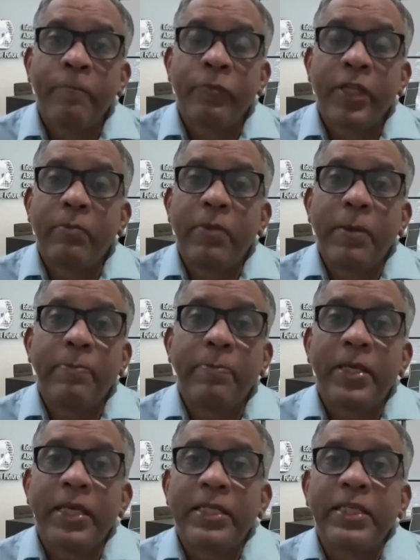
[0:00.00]
then my
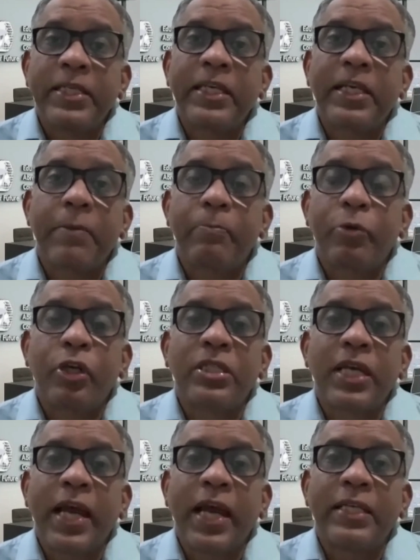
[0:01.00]
BSc in computer
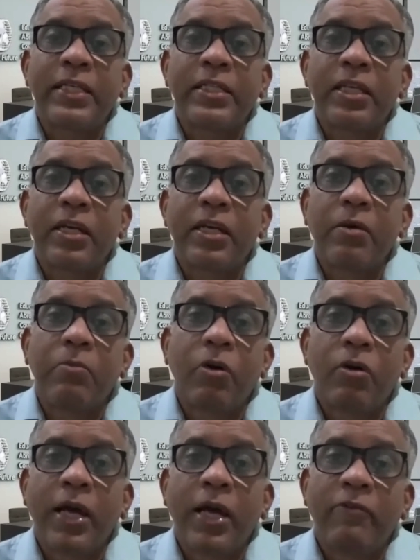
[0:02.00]
science
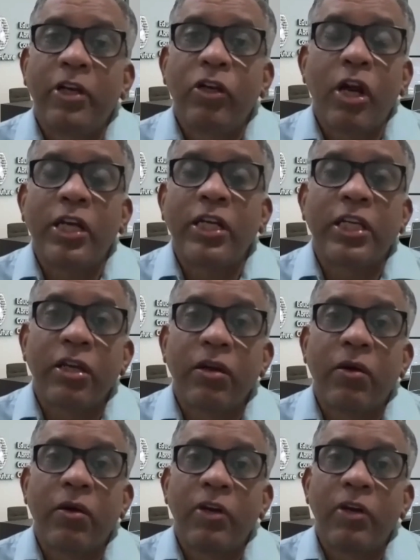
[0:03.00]
program will
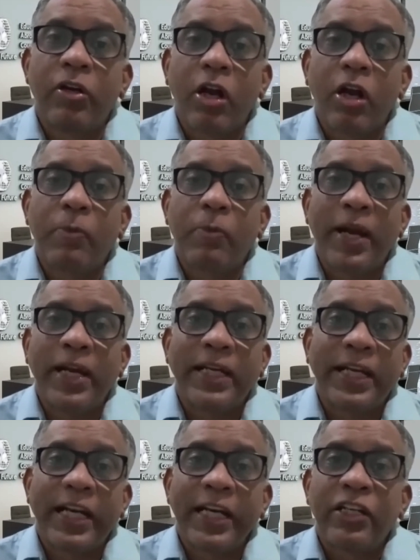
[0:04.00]
not
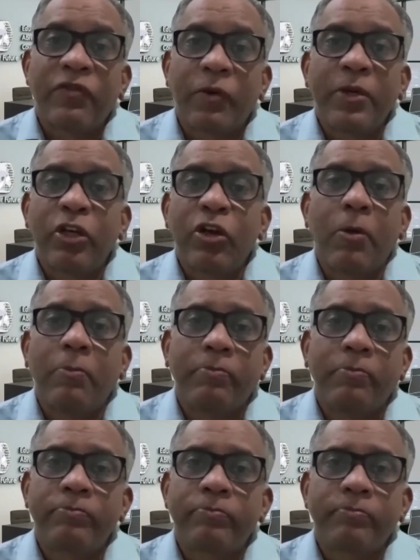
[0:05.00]
provide credits for BCom.
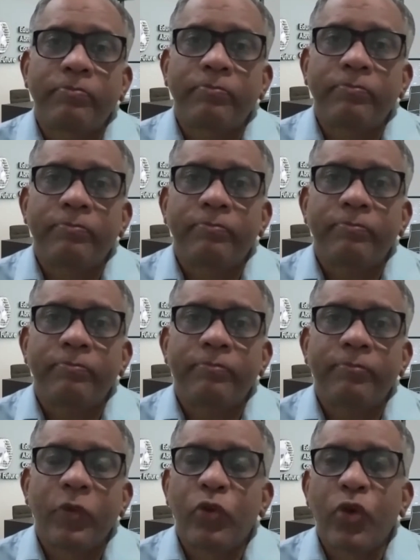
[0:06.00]

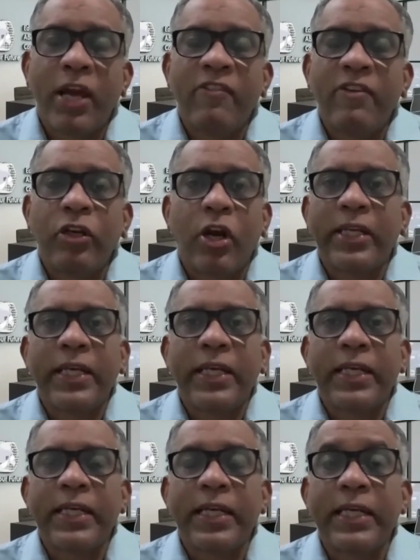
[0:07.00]
So I will not get
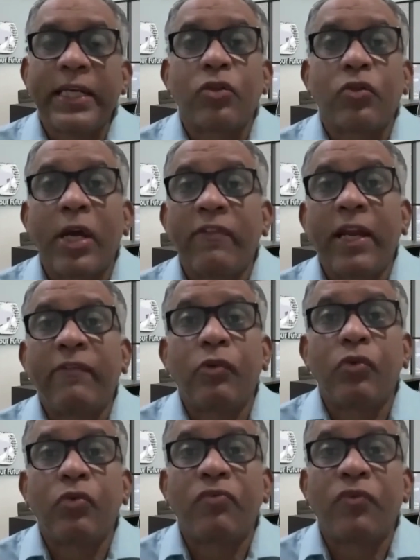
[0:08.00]
any credits. So I will have
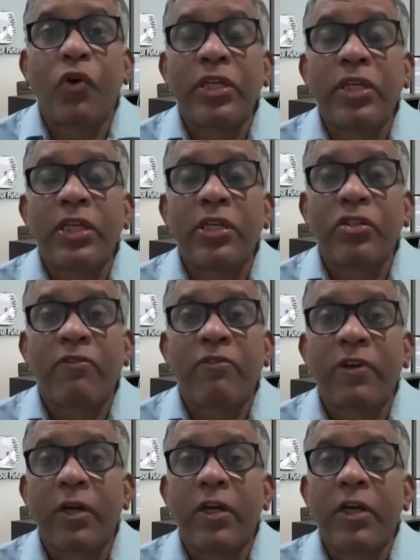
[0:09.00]
to do 4 years
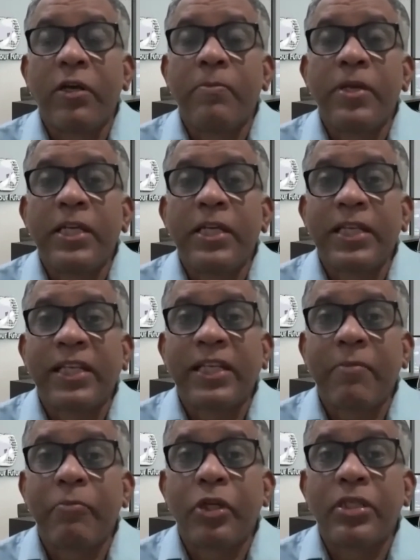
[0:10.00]
of PSA in
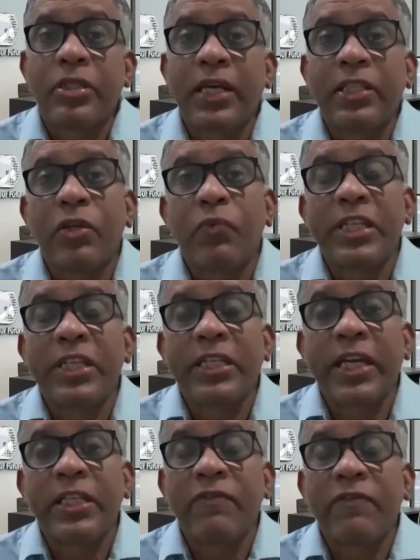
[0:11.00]
computer science, in which
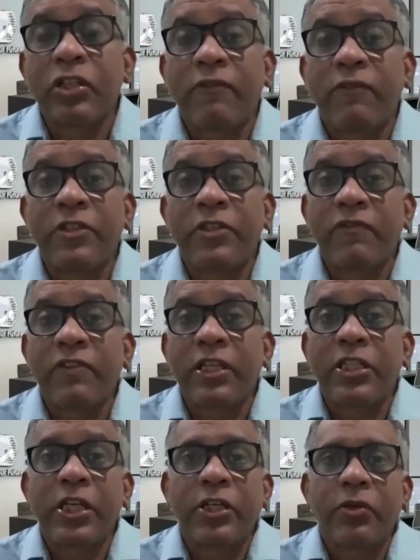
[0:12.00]
case the visa officer will
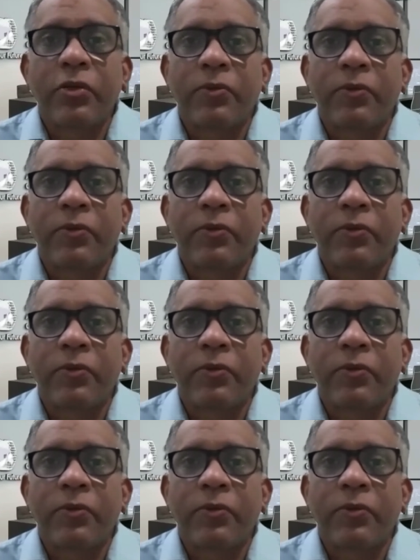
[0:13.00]
reject.